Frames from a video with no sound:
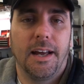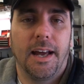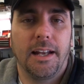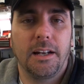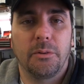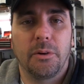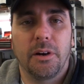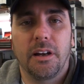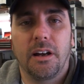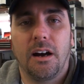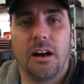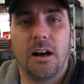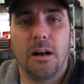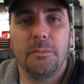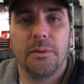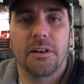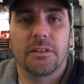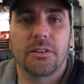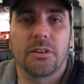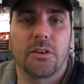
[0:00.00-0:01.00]
Anyway,
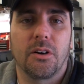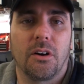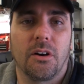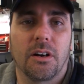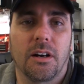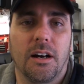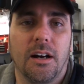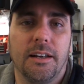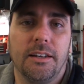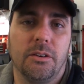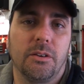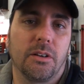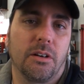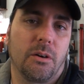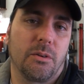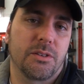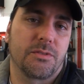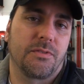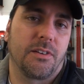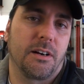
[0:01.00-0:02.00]
I'm Eric the Car Guy. You can
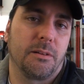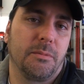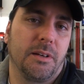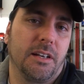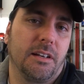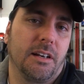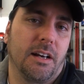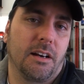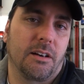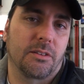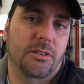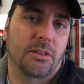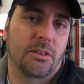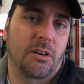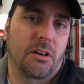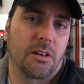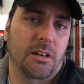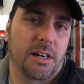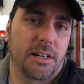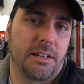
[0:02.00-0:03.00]
always find me at eric the
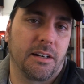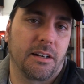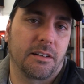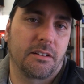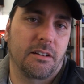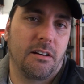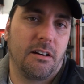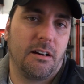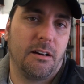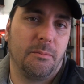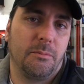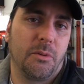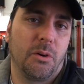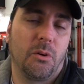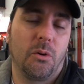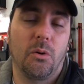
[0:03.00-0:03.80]
car guy dot com